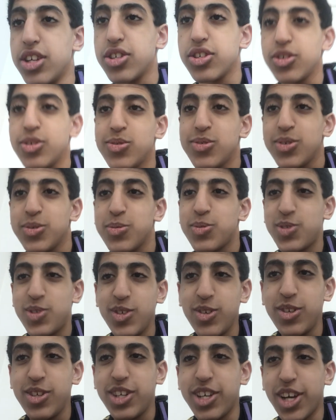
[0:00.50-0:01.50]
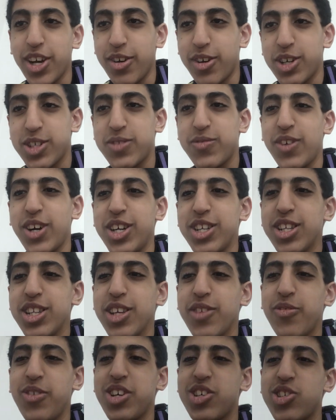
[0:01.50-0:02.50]
YouTube Studio has
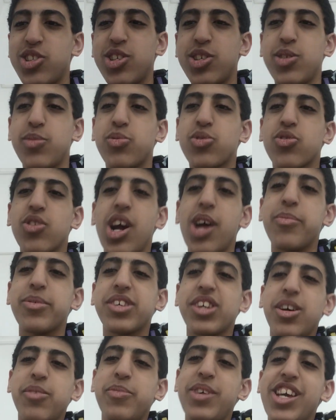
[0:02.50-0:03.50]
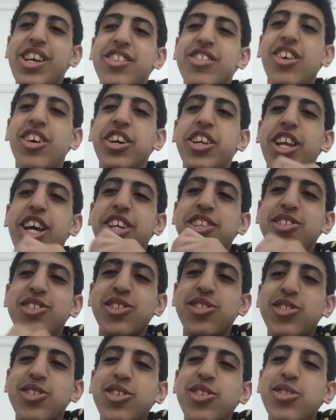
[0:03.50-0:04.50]
finally fixed the subscribe count being
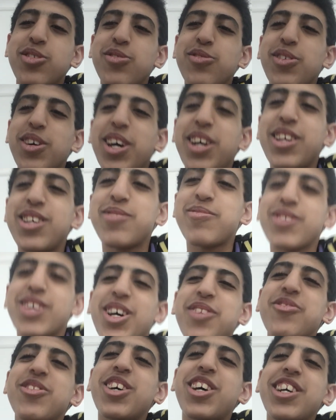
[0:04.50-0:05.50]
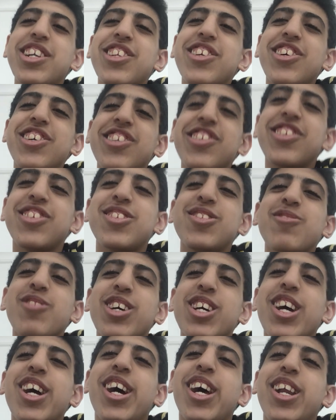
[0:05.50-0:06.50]
982, and has become 992
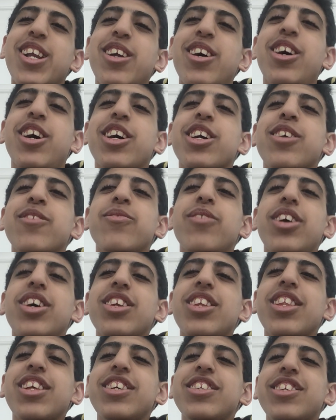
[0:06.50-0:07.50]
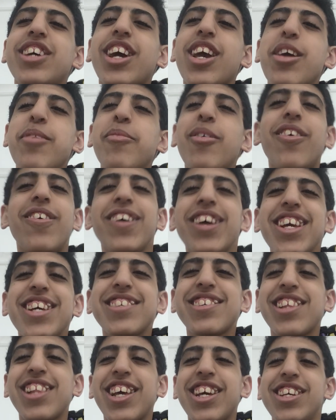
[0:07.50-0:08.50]
again. I can finally check it more
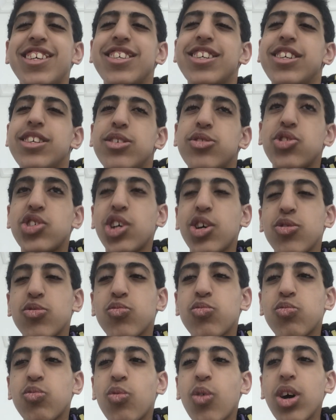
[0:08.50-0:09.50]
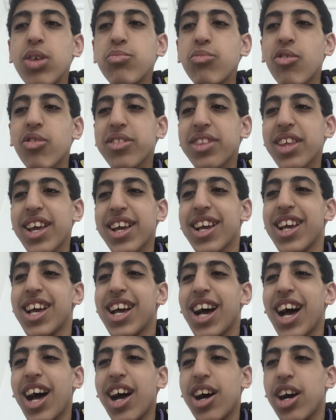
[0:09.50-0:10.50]
easily. So one more thing,
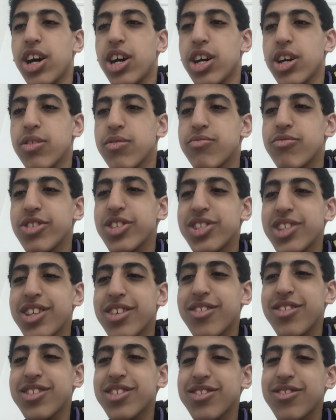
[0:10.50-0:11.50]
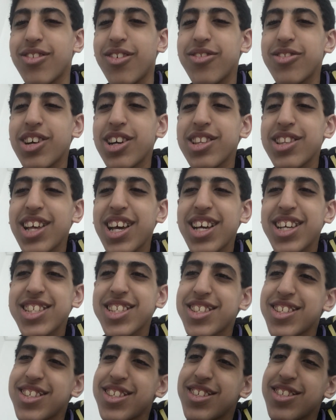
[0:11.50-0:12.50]
I've recently got a score of
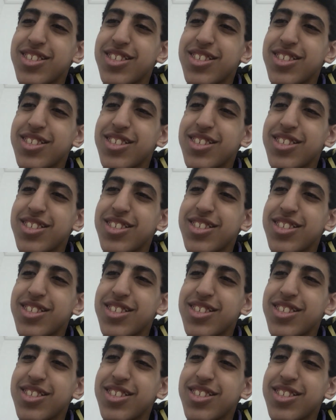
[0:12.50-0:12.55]
9,000.